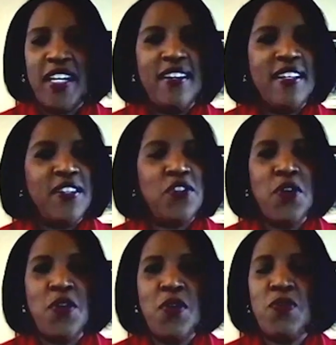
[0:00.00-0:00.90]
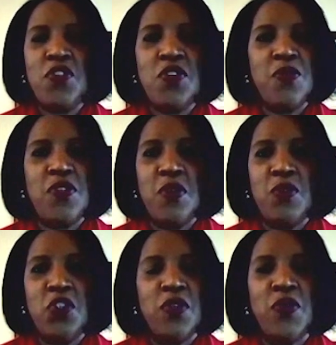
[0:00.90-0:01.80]
That's great. It's so
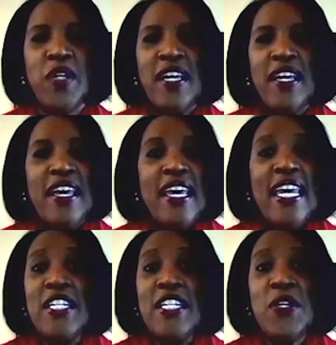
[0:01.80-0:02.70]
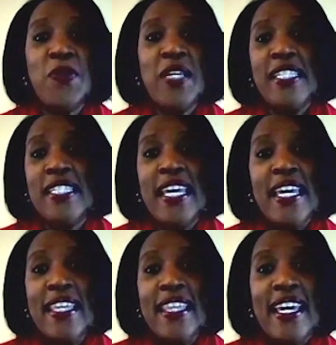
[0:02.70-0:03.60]
true. And they
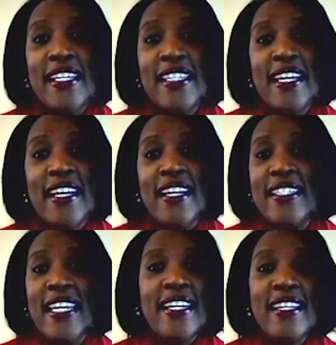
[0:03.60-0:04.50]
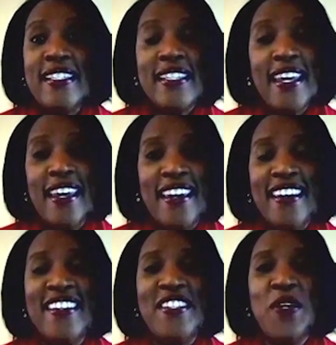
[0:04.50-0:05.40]
say that data is
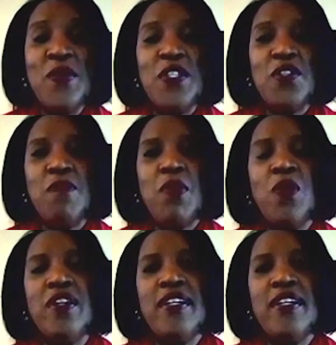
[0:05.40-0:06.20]
king, so it's important,